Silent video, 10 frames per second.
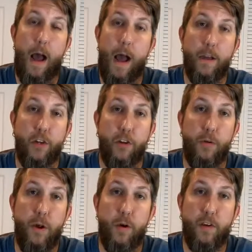I just don't
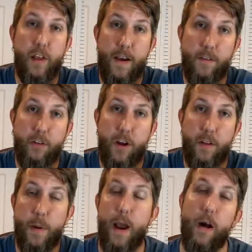know because I haven't tried
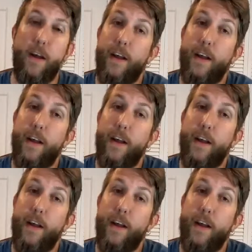them out.